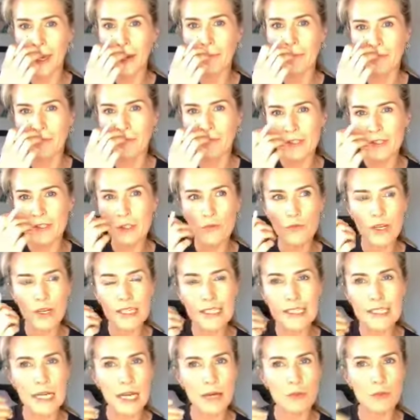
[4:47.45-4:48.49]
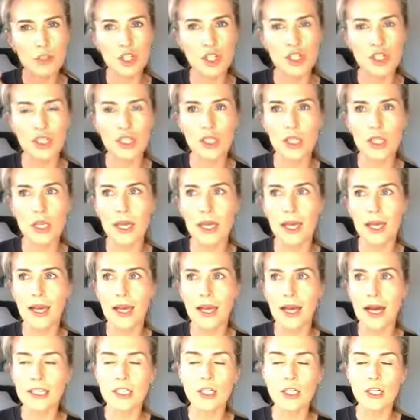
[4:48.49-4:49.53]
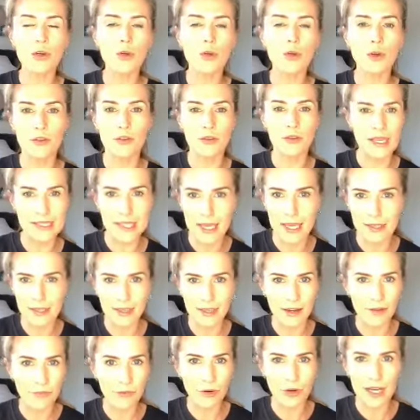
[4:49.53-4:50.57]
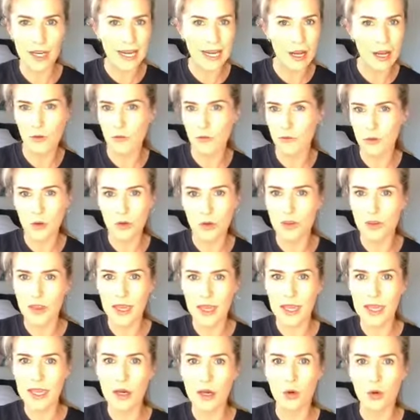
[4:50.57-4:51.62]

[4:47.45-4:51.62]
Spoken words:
But for some reason, I just I don't know whether it is that running out of food thing,